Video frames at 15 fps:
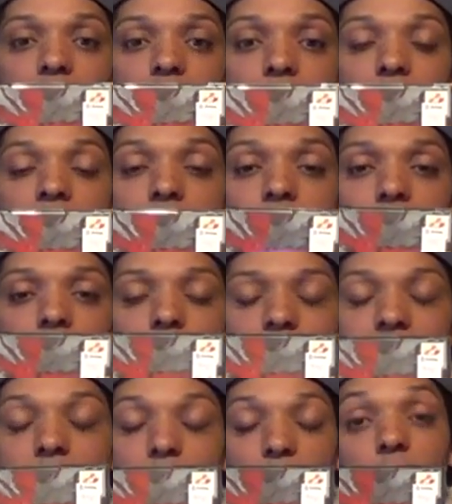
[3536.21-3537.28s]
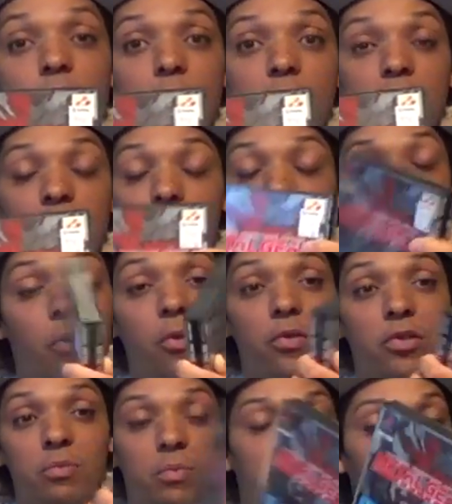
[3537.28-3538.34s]
So yeah, I didn't even look on the shelf
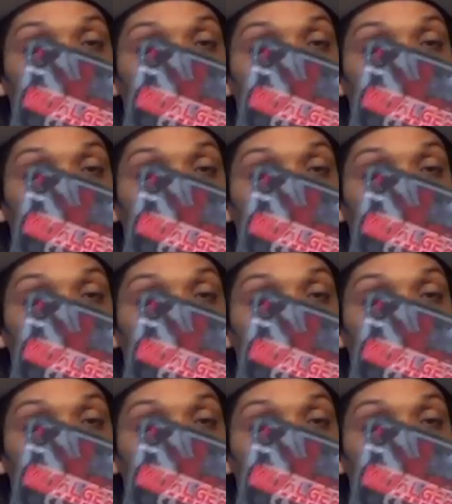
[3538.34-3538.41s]
once.